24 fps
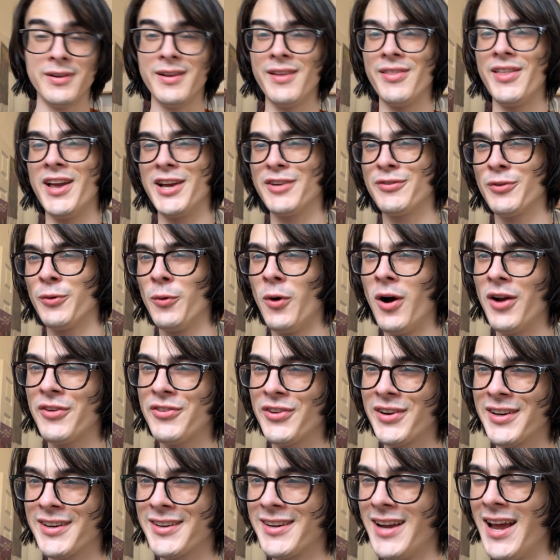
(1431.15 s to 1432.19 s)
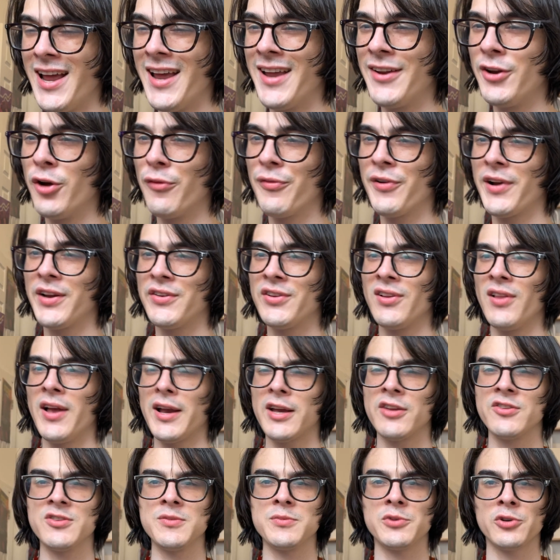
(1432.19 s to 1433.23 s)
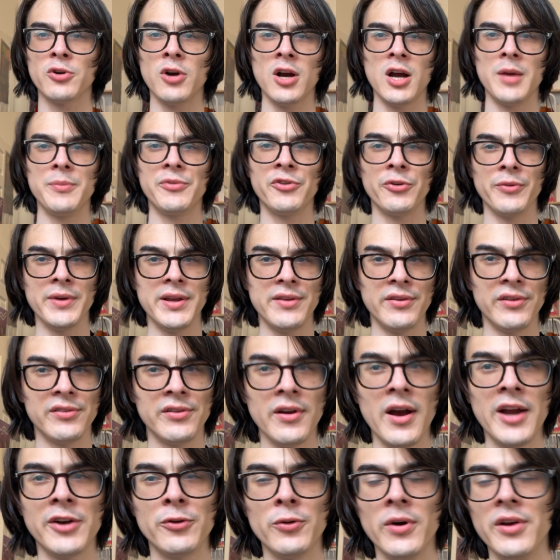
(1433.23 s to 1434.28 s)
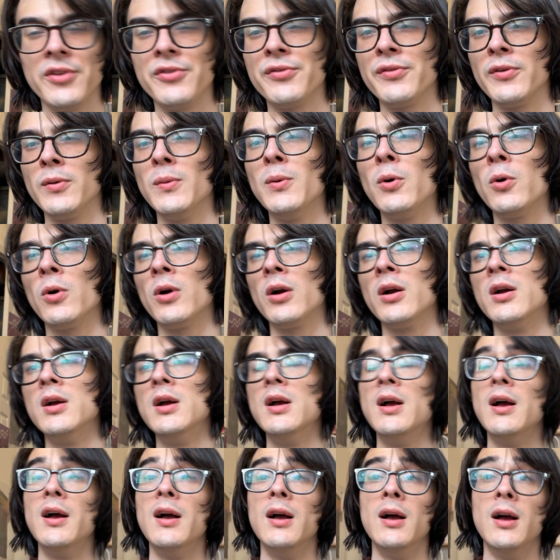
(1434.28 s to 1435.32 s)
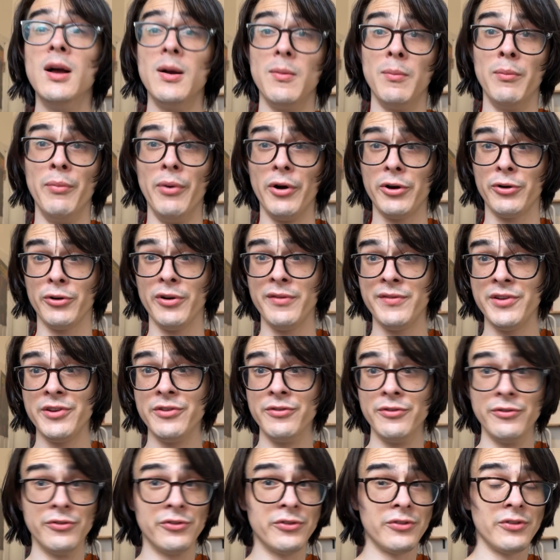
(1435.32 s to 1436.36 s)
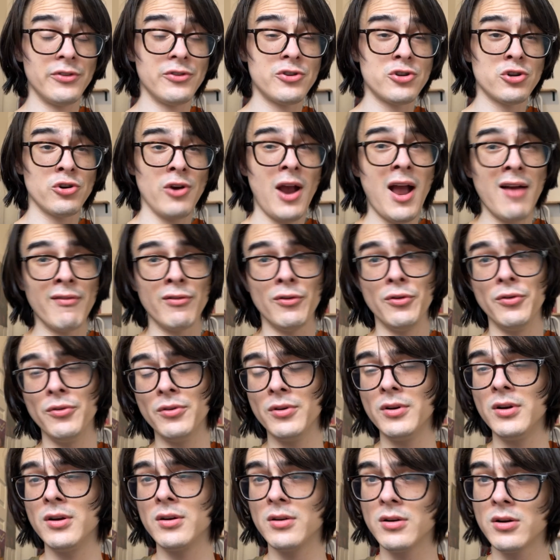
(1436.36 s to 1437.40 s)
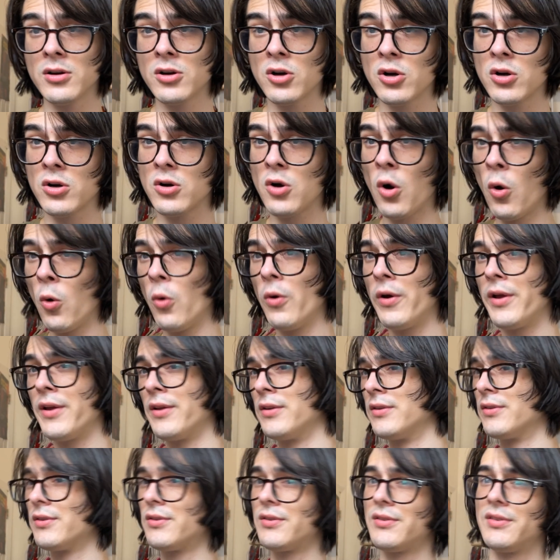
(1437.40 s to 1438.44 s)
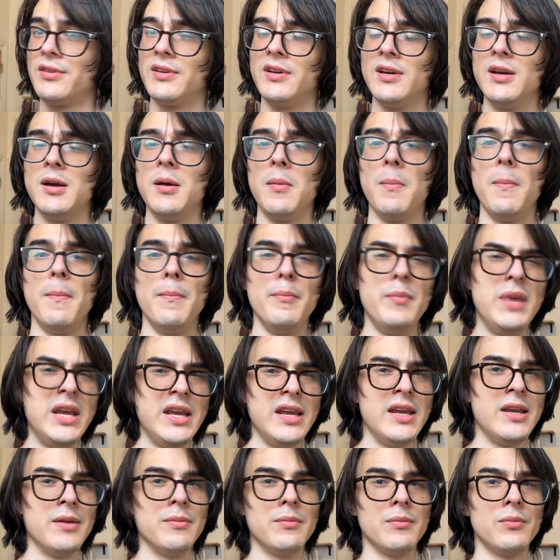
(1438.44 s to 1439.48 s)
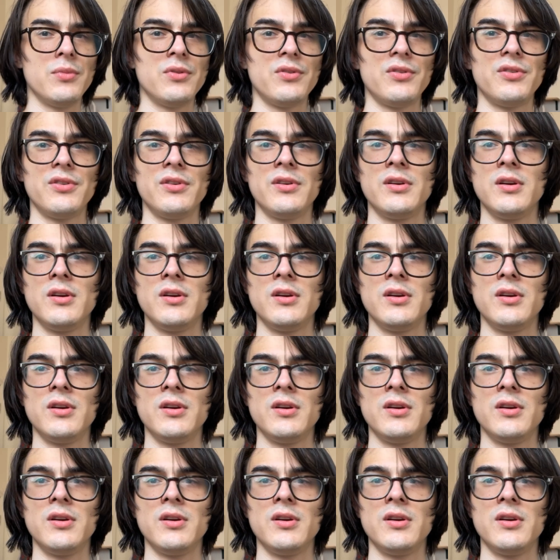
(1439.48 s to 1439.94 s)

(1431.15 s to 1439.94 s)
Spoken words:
Thanks for watching, and don't forget to like and subscribe to Reese's Side Quests for more book reviews, travel, coins, memes,